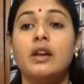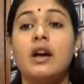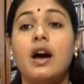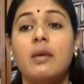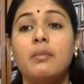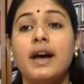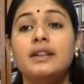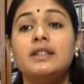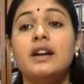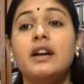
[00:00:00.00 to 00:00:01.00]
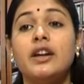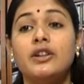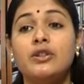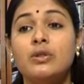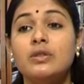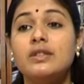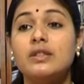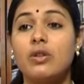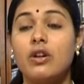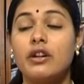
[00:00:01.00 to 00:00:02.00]
Amanda enrolls
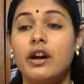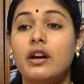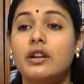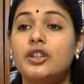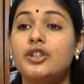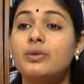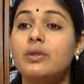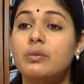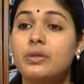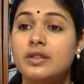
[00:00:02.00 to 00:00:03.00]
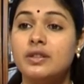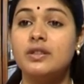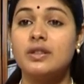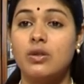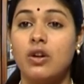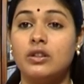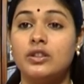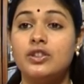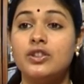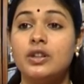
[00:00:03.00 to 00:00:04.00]
Laura into a business college